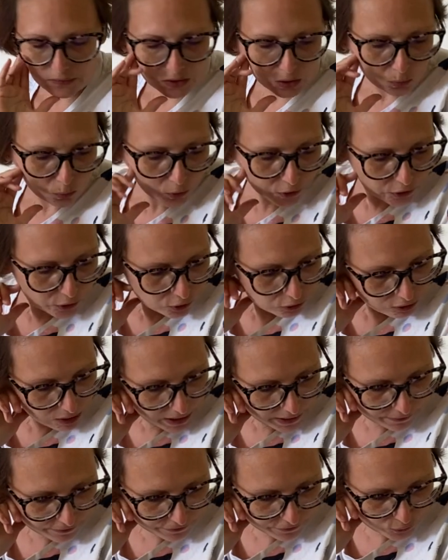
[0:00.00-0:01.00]
what are you
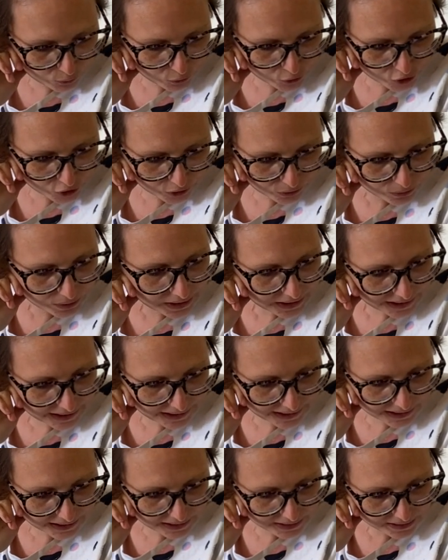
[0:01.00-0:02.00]
crying for
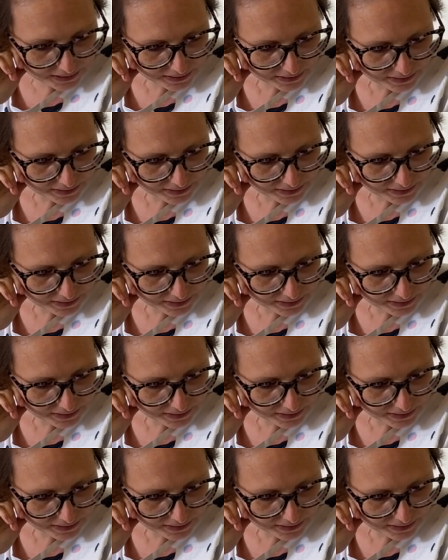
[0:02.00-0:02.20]
Juki?